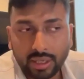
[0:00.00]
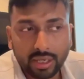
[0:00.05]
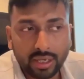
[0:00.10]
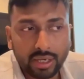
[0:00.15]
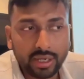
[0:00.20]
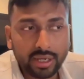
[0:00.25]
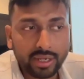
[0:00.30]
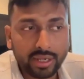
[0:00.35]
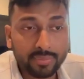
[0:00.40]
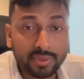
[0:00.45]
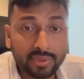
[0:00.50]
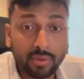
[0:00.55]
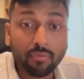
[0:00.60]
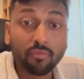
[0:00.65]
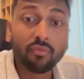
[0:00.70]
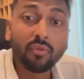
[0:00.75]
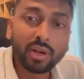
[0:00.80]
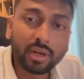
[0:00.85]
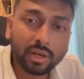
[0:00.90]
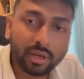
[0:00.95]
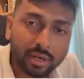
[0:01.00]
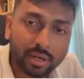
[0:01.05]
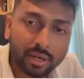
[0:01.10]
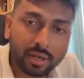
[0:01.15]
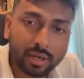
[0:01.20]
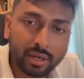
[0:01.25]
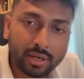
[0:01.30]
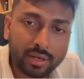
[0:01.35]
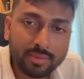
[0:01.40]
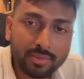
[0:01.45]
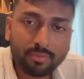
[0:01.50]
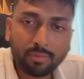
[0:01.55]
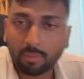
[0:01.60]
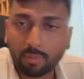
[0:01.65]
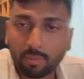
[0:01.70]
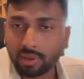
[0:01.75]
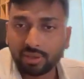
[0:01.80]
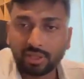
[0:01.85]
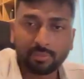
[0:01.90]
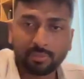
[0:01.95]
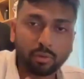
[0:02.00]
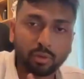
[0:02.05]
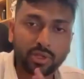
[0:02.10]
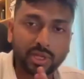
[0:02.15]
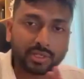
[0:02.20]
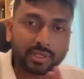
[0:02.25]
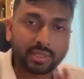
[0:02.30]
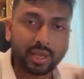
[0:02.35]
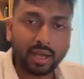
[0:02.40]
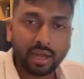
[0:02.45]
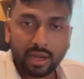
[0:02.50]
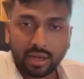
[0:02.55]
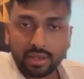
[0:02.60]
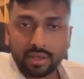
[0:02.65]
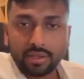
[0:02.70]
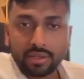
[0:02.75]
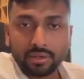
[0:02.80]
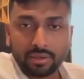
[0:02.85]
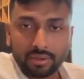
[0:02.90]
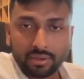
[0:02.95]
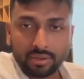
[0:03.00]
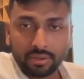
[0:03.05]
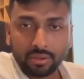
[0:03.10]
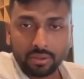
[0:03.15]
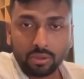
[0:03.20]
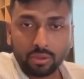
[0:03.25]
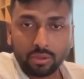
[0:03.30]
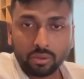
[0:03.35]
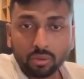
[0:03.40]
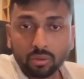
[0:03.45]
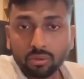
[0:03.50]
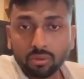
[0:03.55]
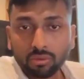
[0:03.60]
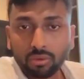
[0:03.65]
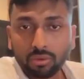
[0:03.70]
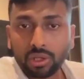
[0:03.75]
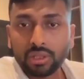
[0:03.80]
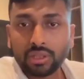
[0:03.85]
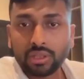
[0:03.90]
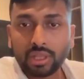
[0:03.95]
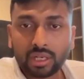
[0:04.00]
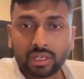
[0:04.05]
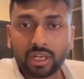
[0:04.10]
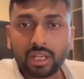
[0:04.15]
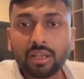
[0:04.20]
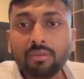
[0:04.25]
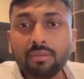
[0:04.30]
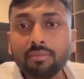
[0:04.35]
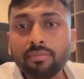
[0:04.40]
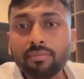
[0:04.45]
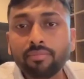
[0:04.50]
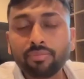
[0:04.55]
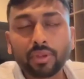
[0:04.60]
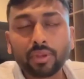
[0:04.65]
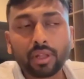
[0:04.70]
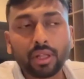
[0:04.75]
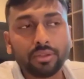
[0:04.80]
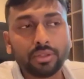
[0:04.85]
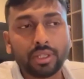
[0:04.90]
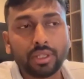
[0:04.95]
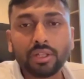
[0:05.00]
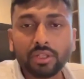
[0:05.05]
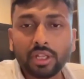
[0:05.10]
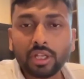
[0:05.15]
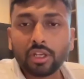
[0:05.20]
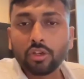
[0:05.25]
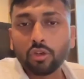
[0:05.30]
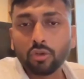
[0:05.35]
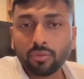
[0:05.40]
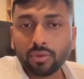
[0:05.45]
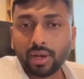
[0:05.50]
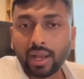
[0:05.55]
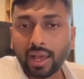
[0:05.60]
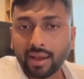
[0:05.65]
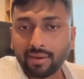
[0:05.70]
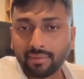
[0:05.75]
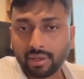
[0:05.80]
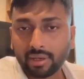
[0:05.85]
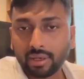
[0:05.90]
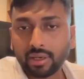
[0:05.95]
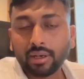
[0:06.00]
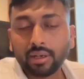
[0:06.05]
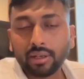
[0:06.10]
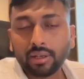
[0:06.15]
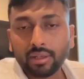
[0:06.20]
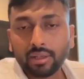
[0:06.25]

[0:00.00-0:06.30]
If someone from other projects hire you in their team, then and then you will have a